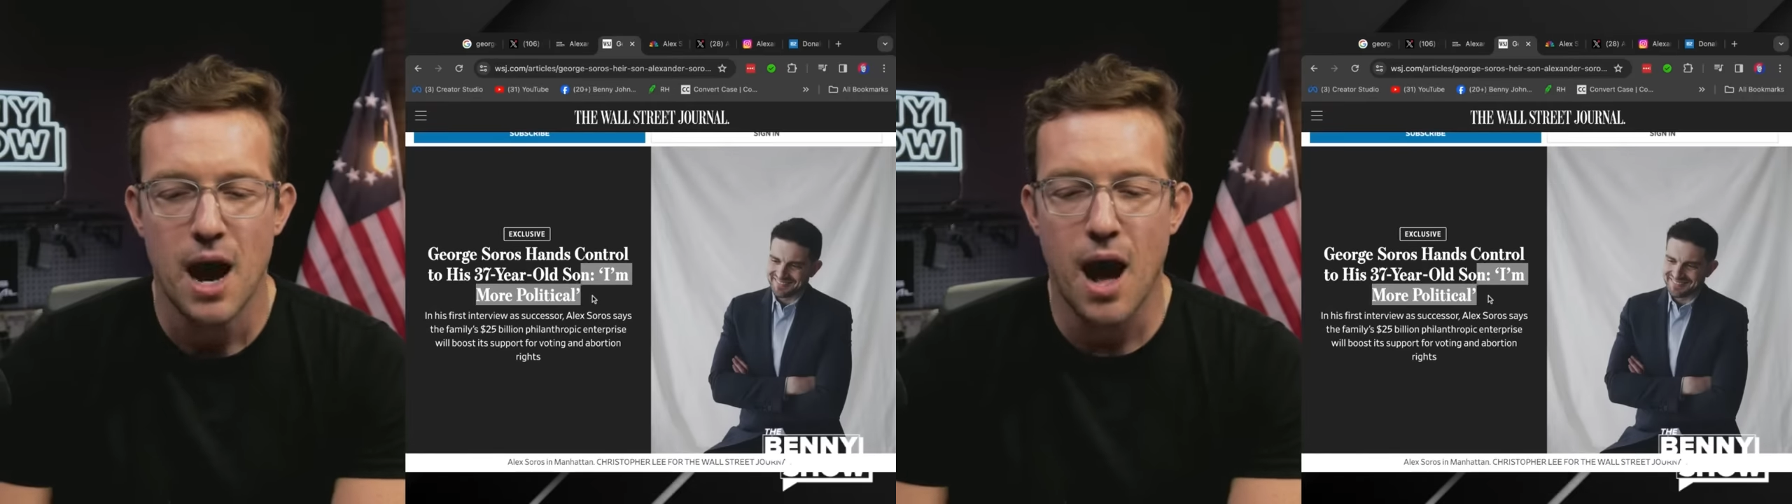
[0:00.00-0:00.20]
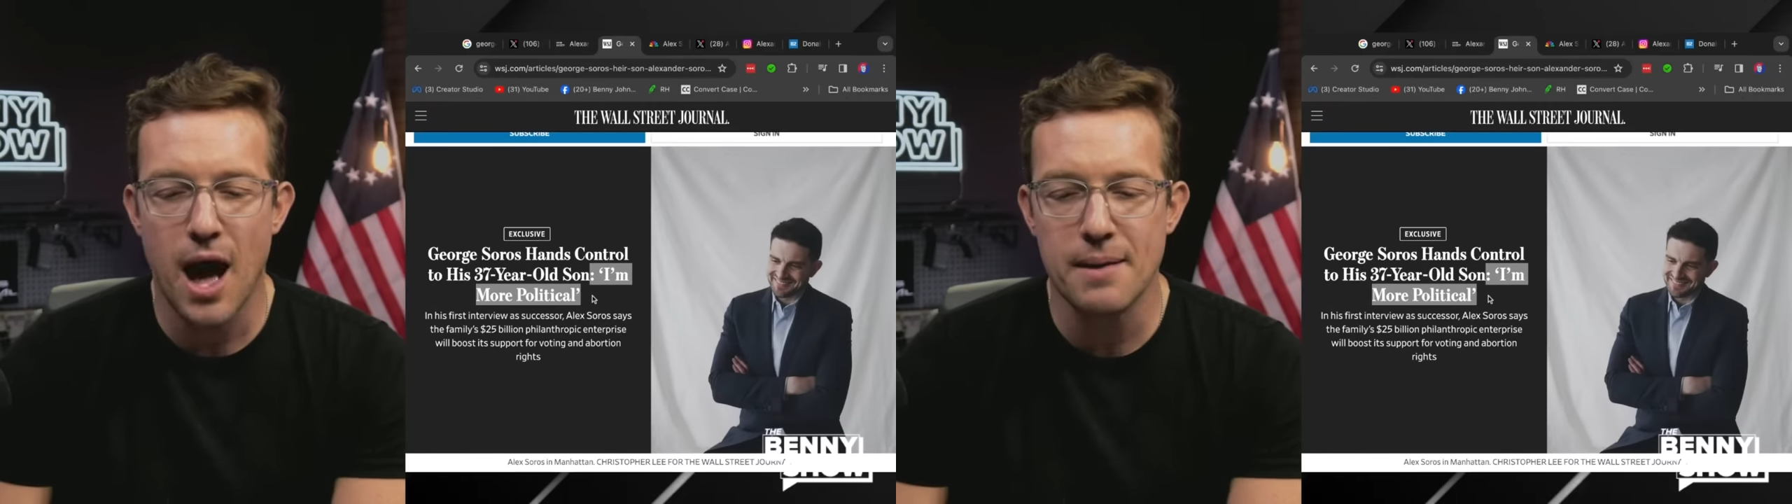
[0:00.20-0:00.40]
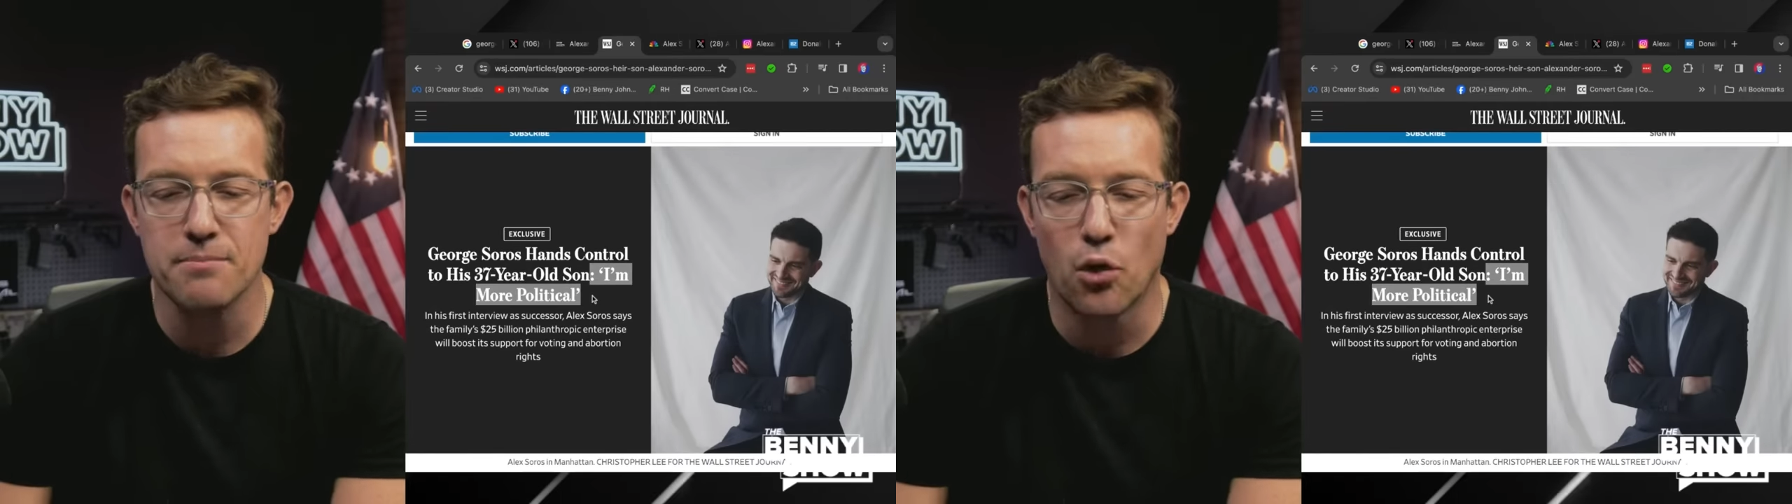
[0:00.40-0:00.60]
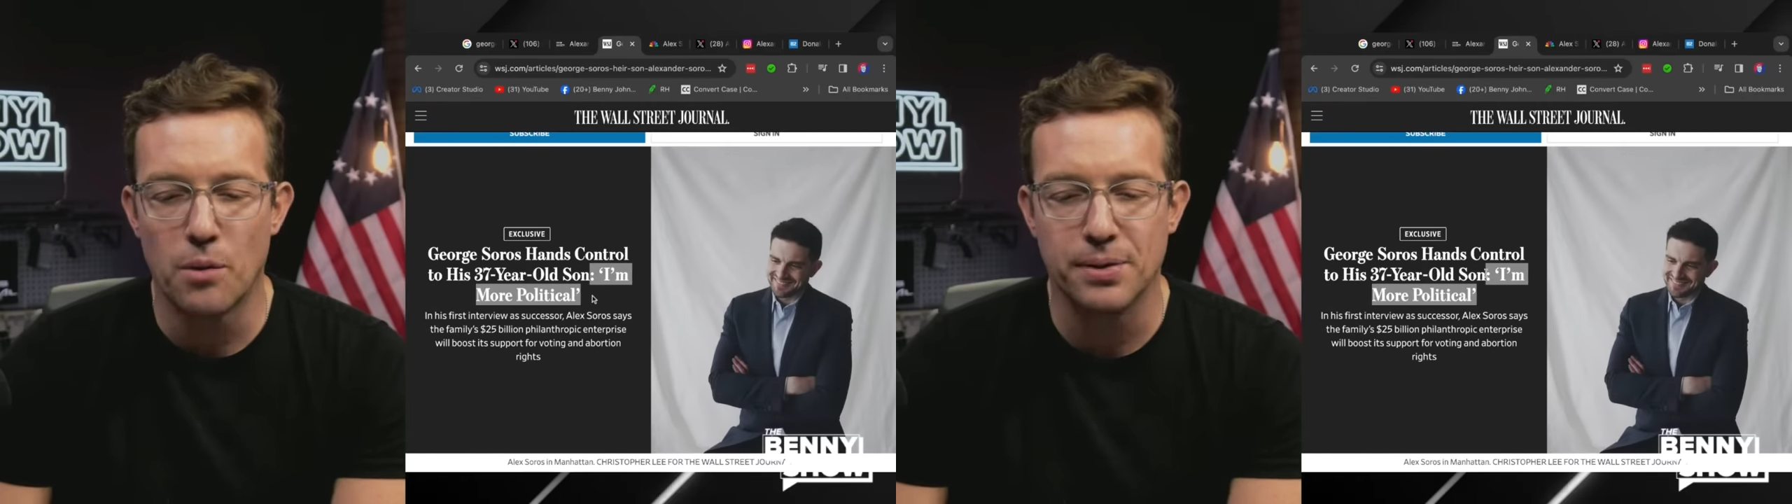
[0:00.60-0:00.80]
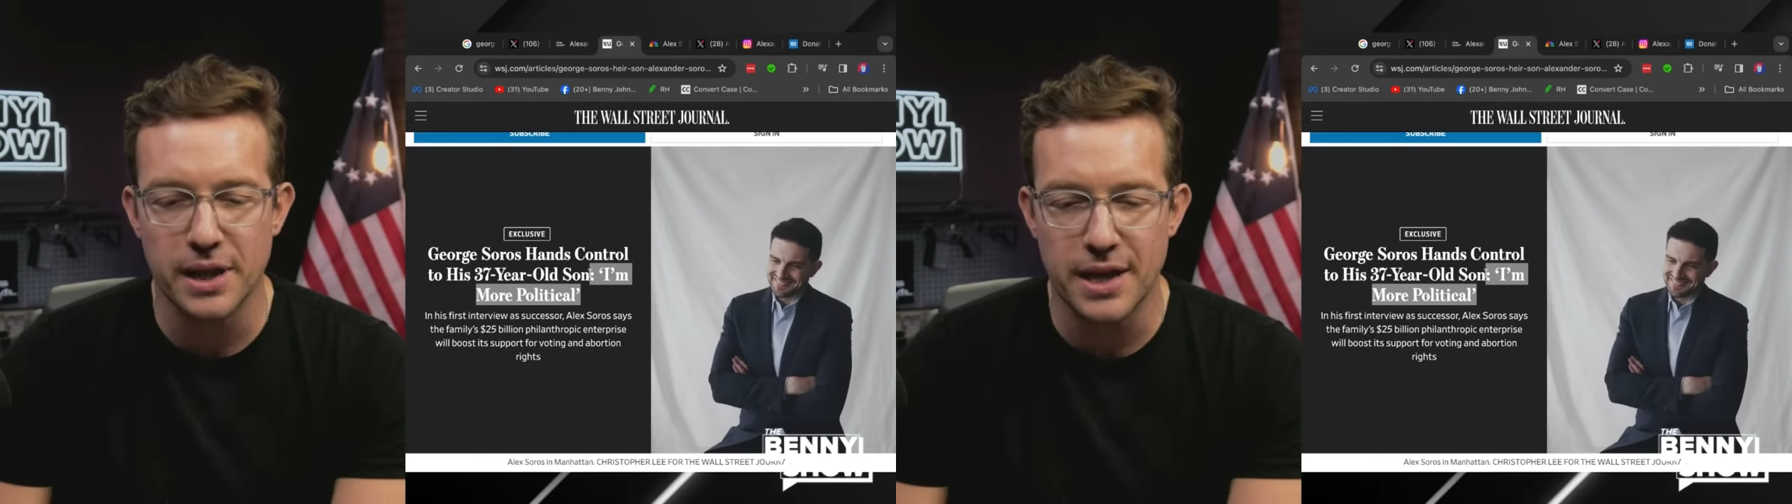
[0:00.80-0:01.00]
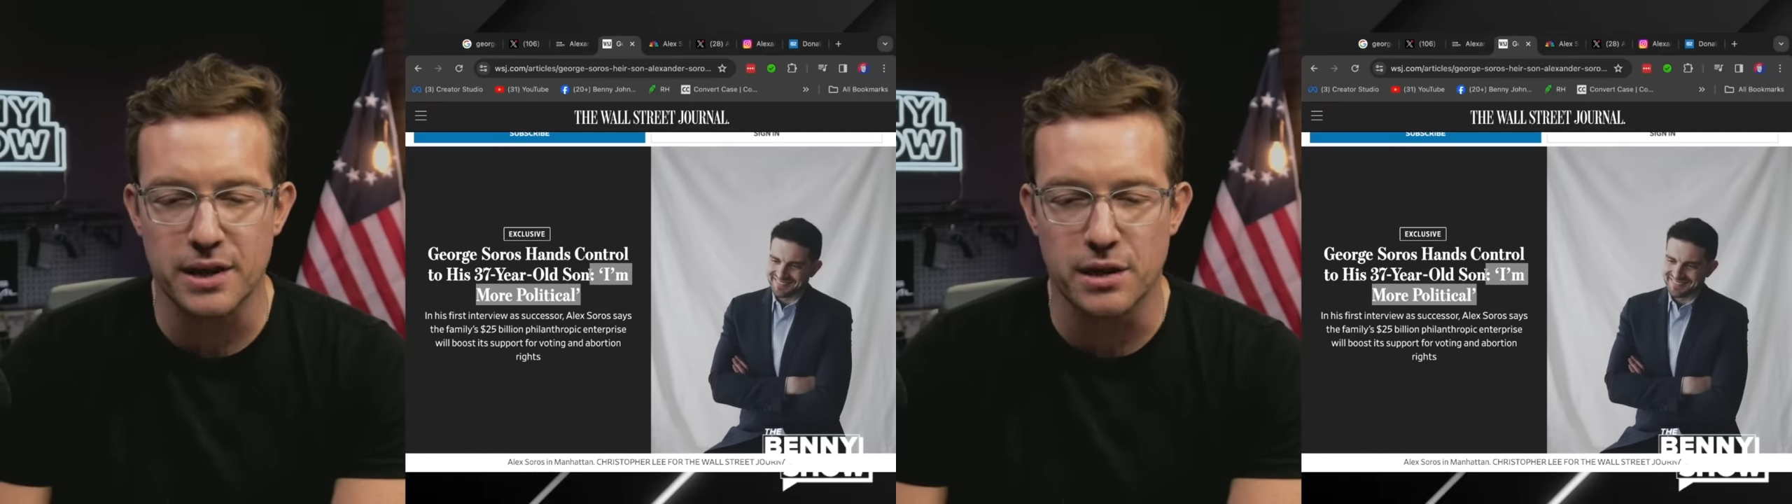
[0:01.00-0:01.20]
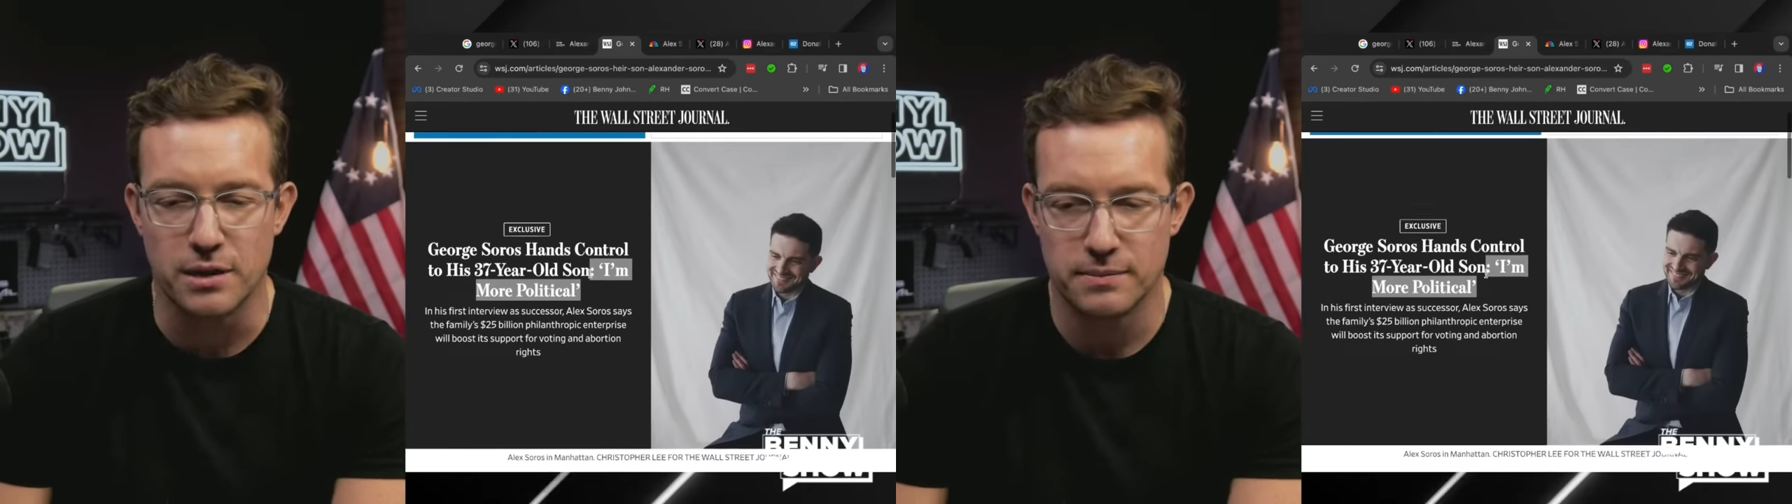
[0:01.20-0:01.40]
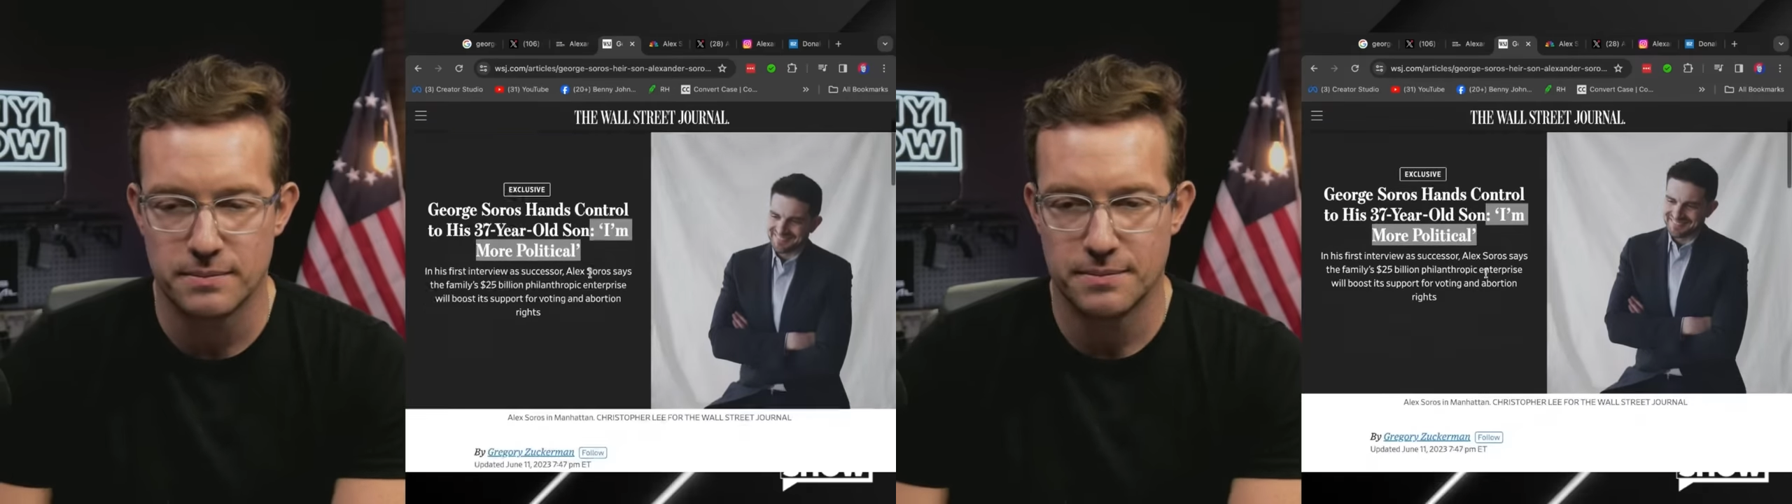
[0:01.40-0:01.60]
I'm more
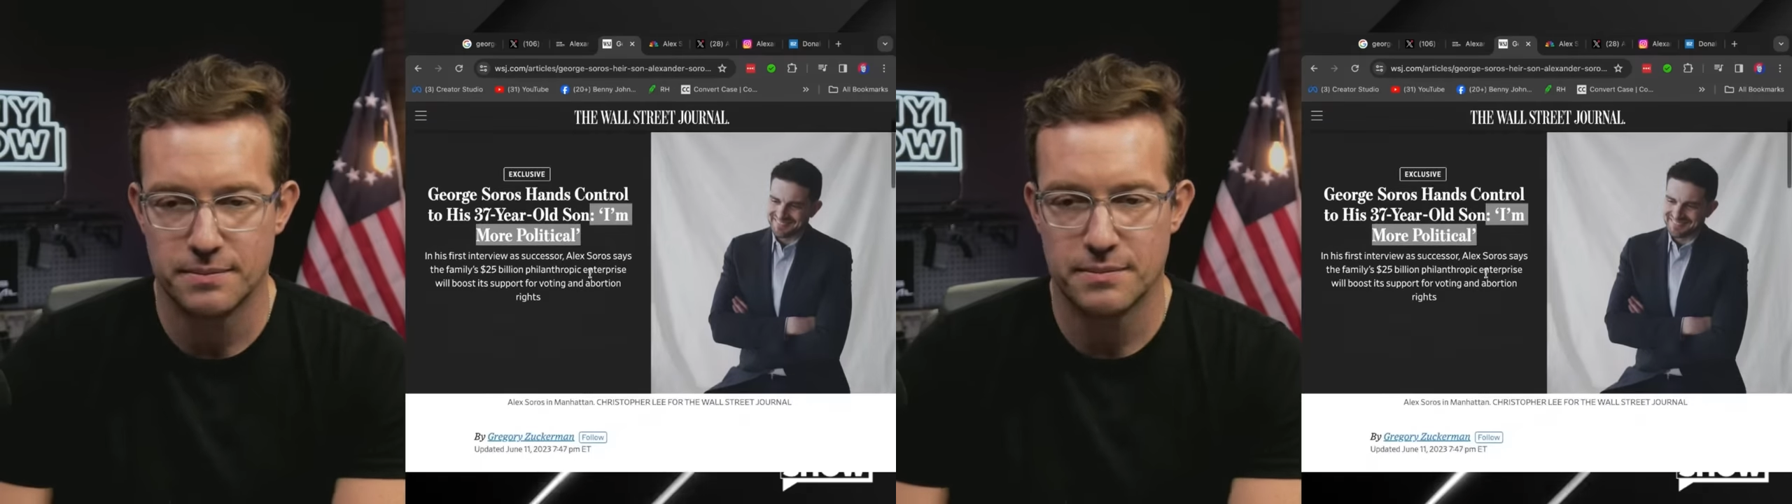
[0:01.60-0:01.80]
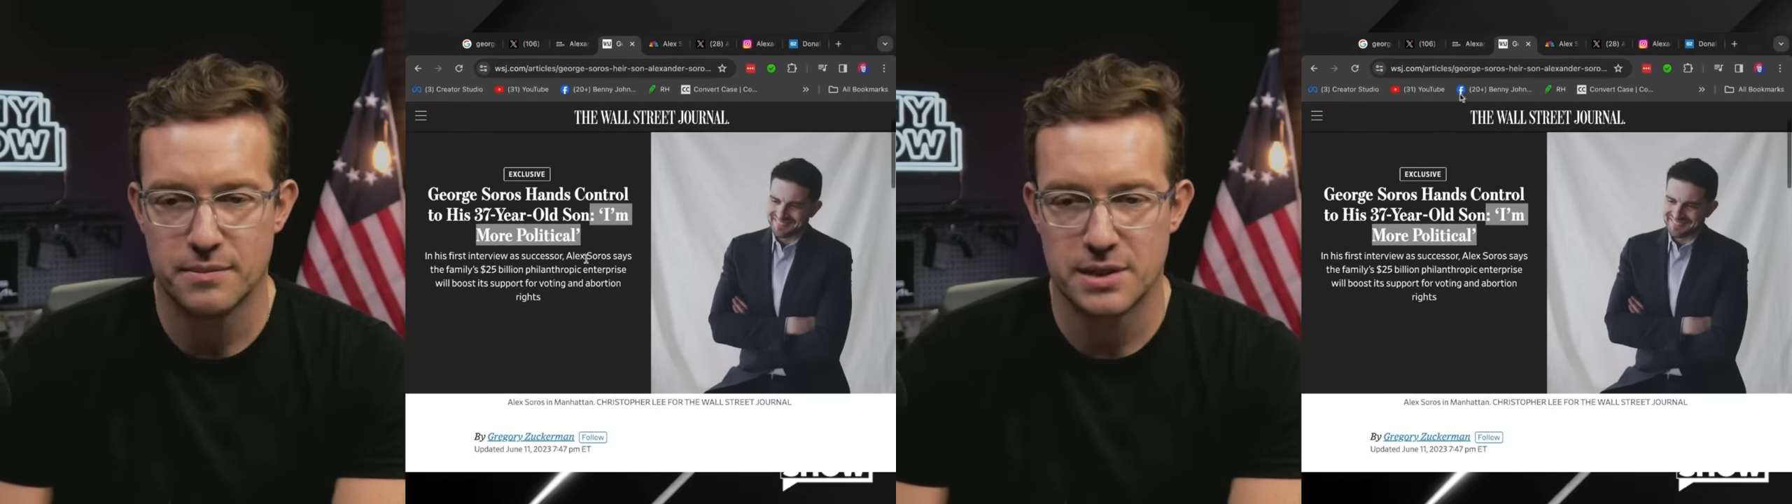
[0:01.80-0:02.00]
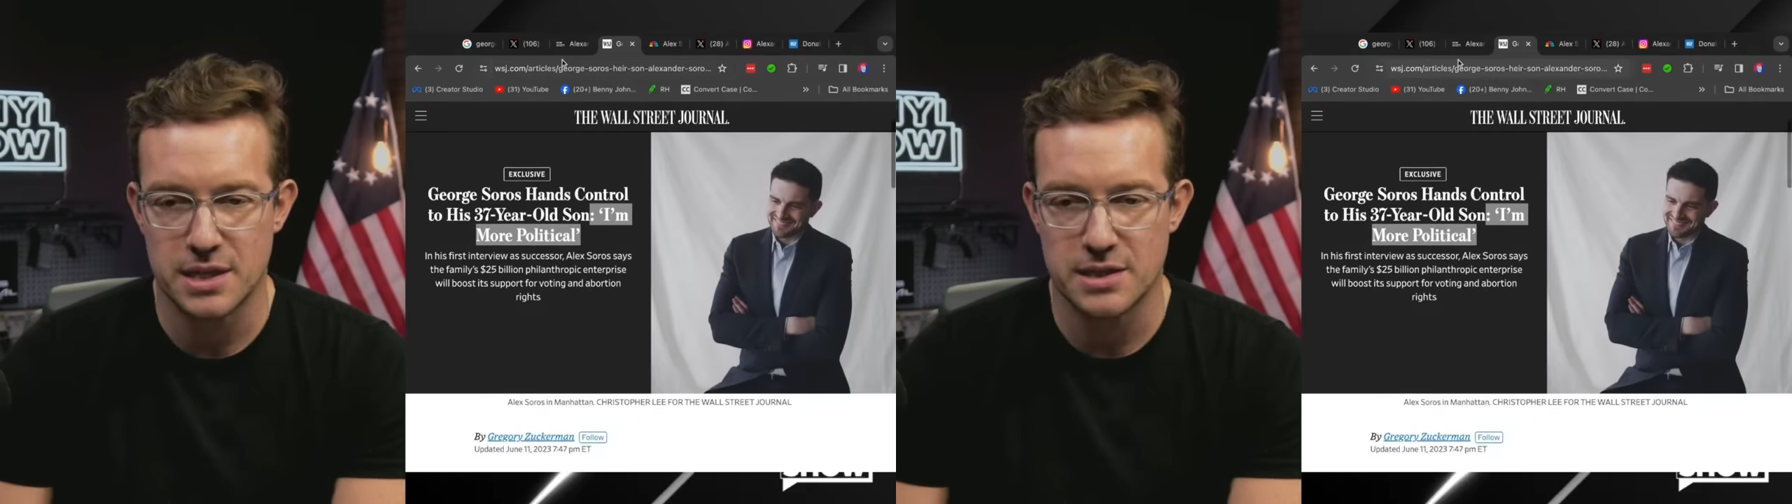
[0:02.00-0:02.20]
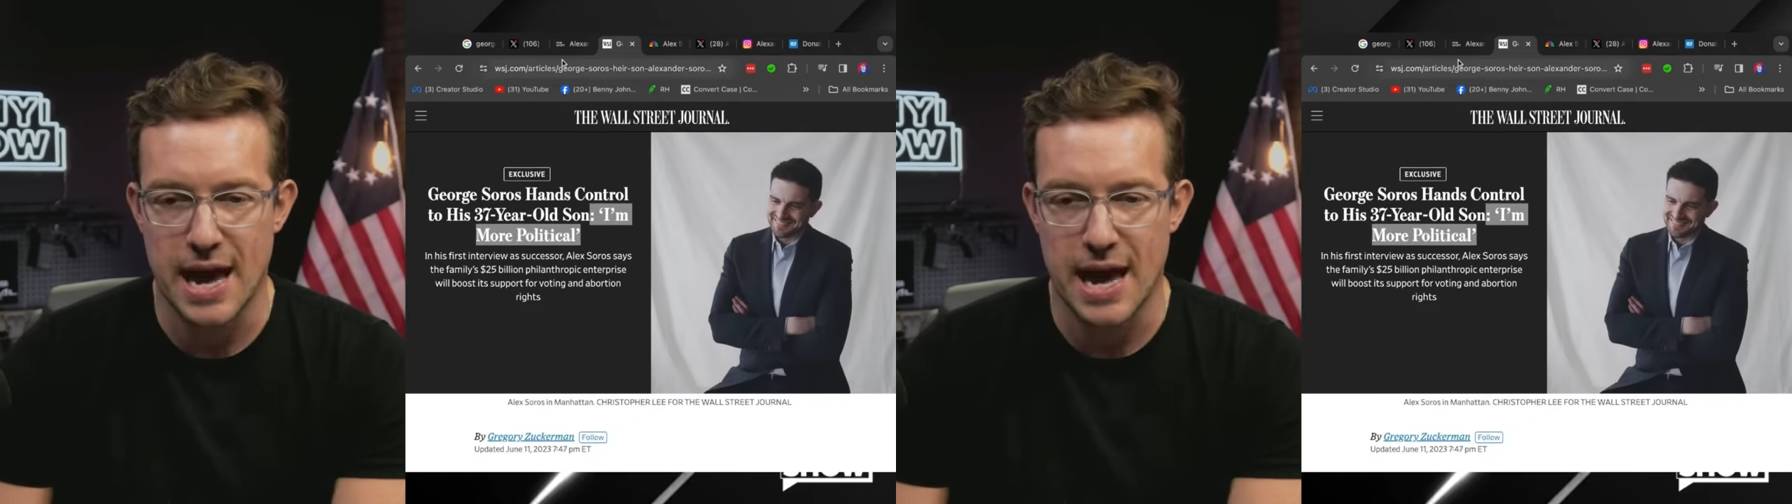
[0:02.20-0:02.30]
political, says